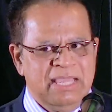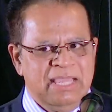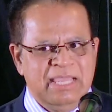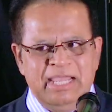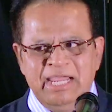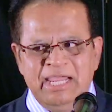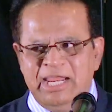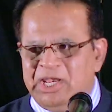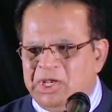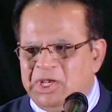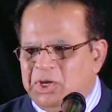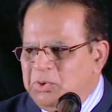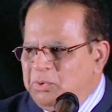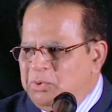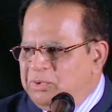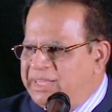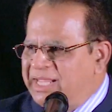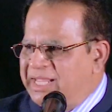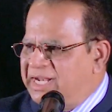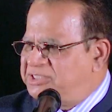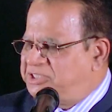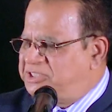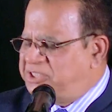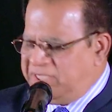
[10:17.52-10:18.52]
He knew
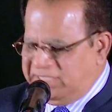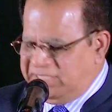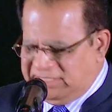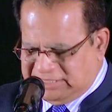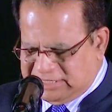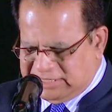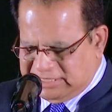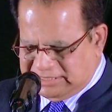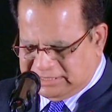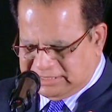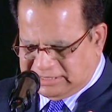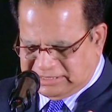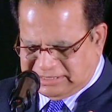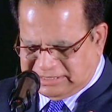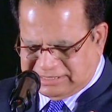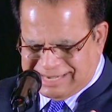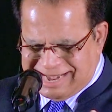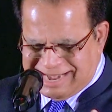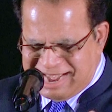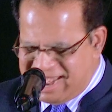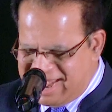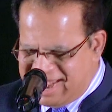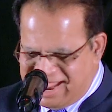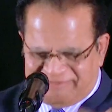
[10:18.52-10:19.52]
that Jesus
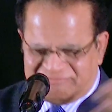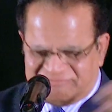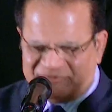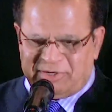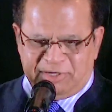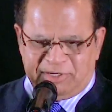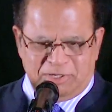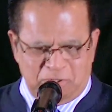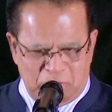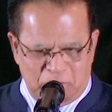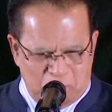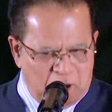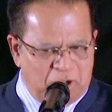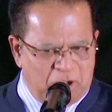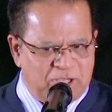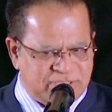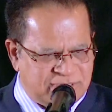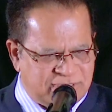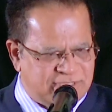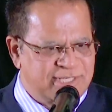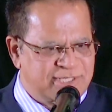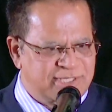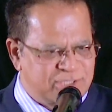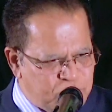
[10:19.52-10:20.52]
never
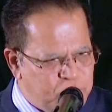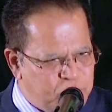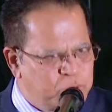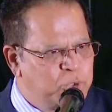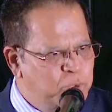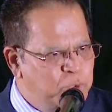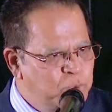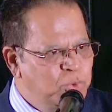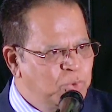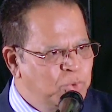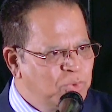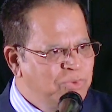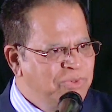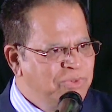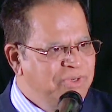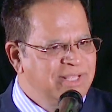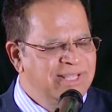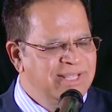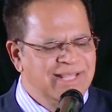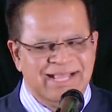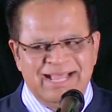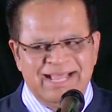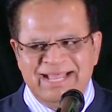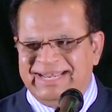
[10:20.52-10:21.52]
lost his cool,
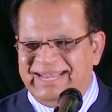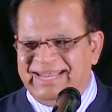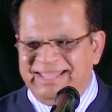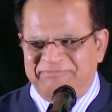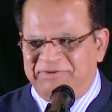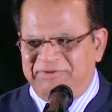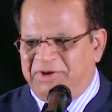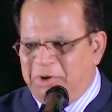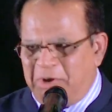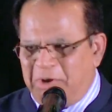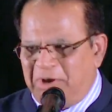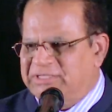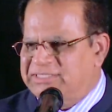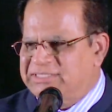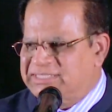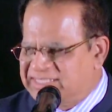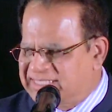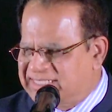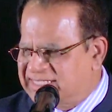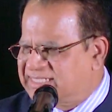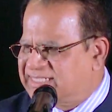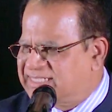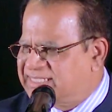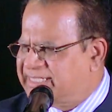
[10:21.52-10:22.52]
never lost
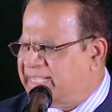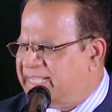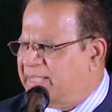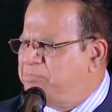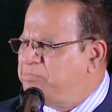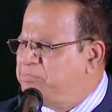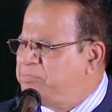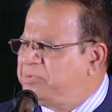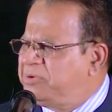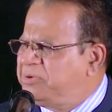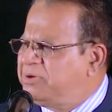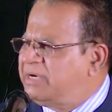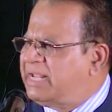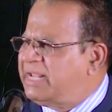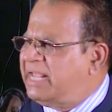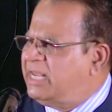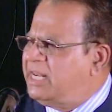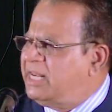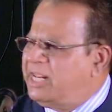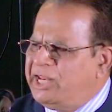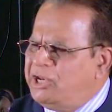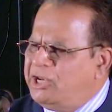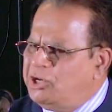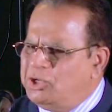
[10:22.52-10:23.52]
his temper,
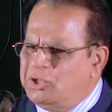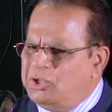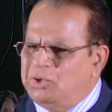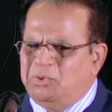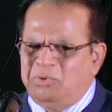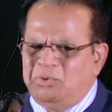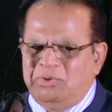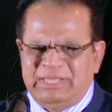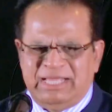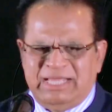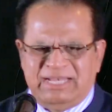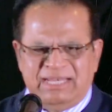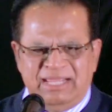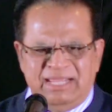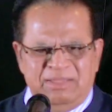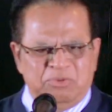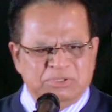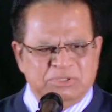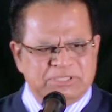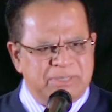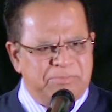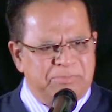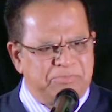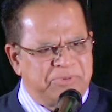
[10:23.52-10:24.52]
and he knew that he
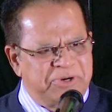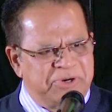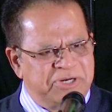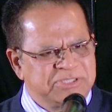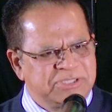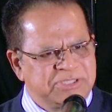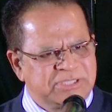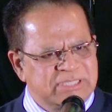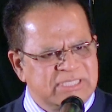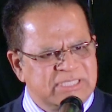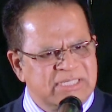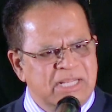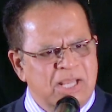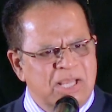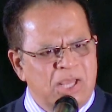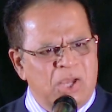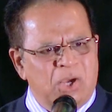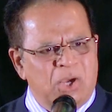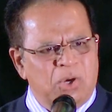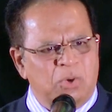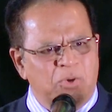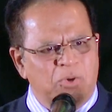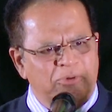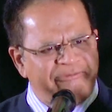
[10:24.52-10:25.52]
was a person
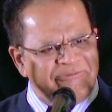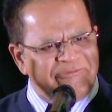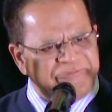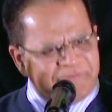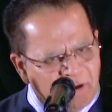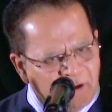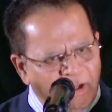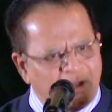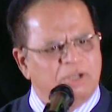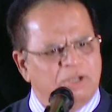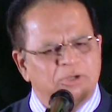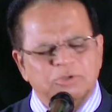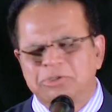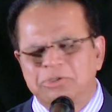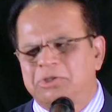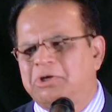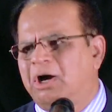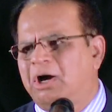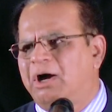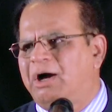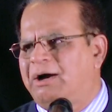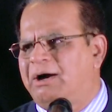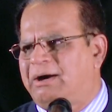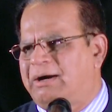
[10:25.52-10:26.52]
who followed
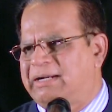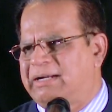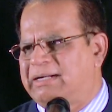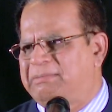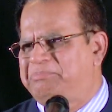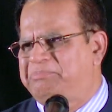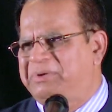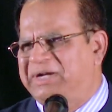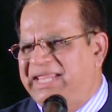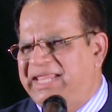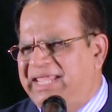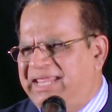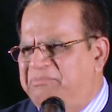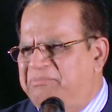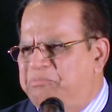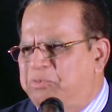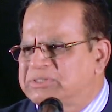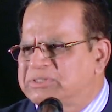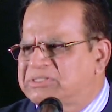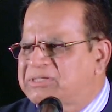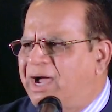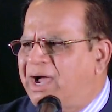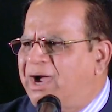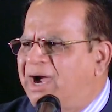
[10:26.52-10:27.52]
God. But it
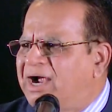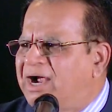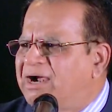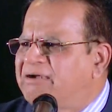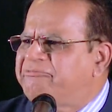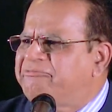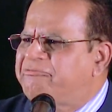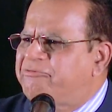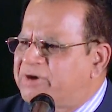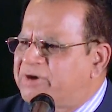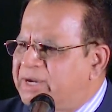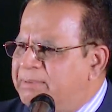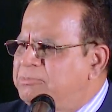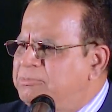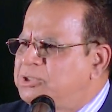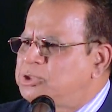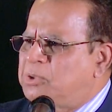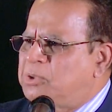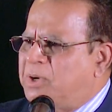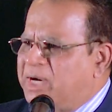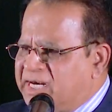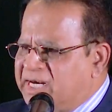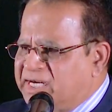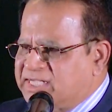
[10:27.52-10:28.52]
was hard for him
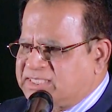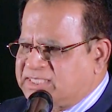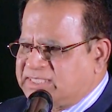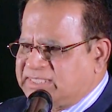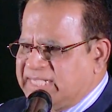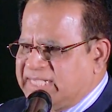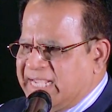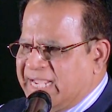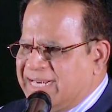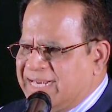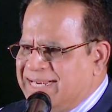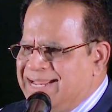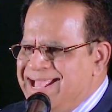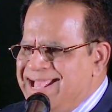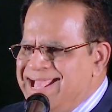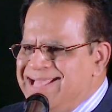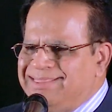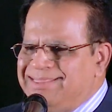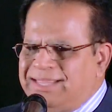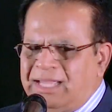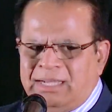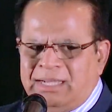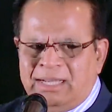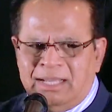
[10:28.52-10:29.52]
to understand
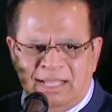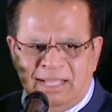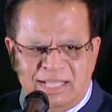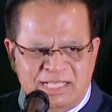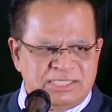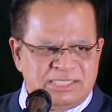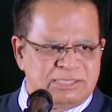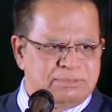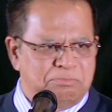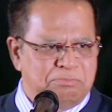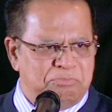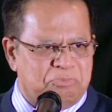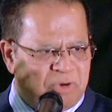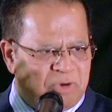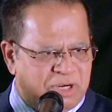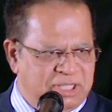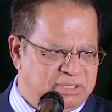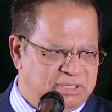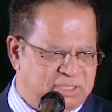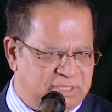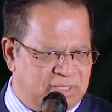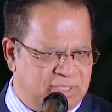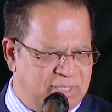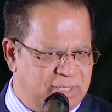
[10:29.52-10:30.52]
that his
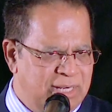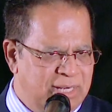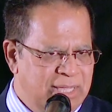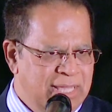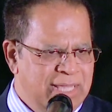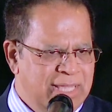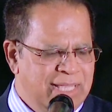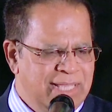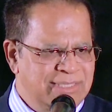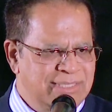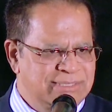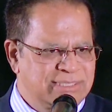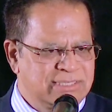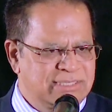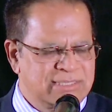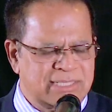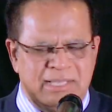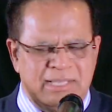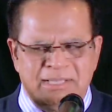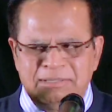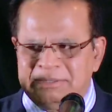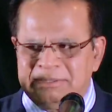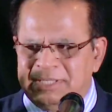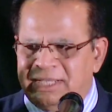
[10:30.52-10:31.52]
brother, his
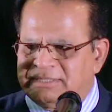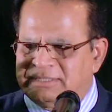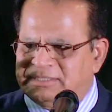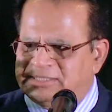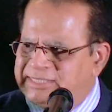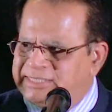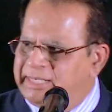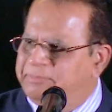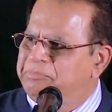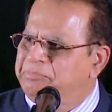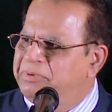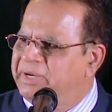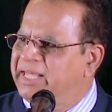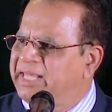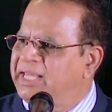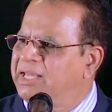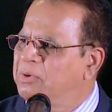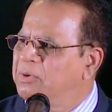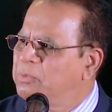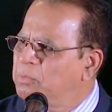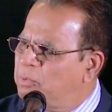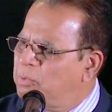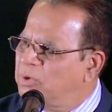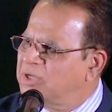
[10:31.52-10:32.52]
uh,
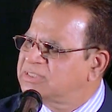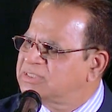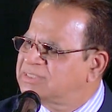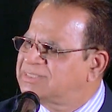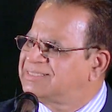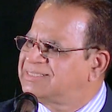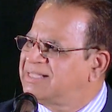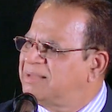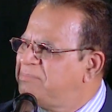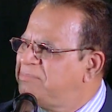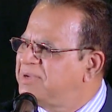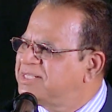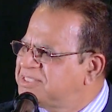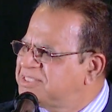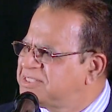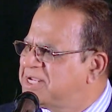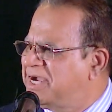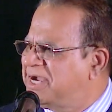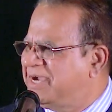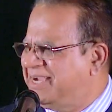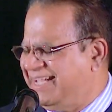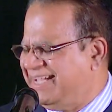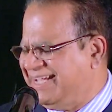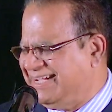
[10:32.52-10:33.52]
sibling, was the
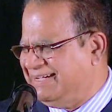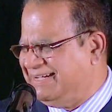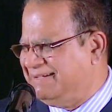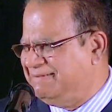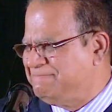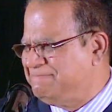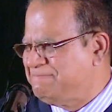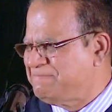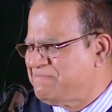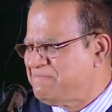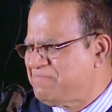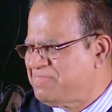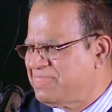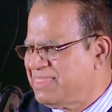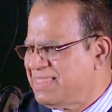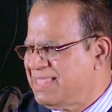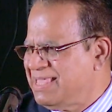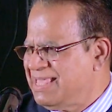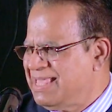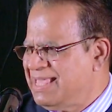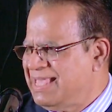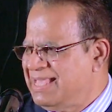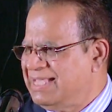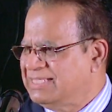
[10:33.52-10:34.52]
Messiah.
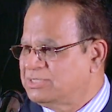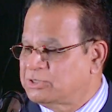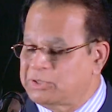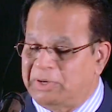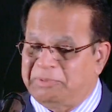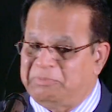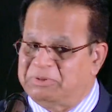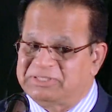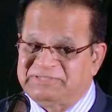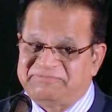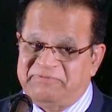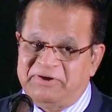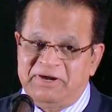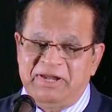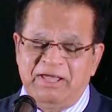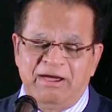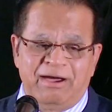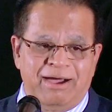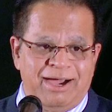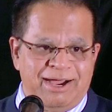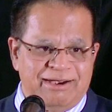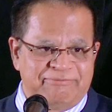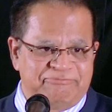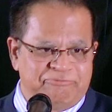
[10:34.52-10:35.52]
So it was very
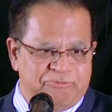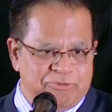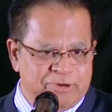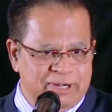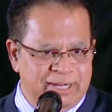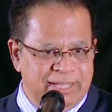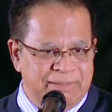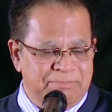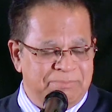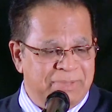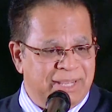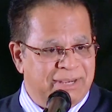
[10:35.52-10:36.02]
hard for him.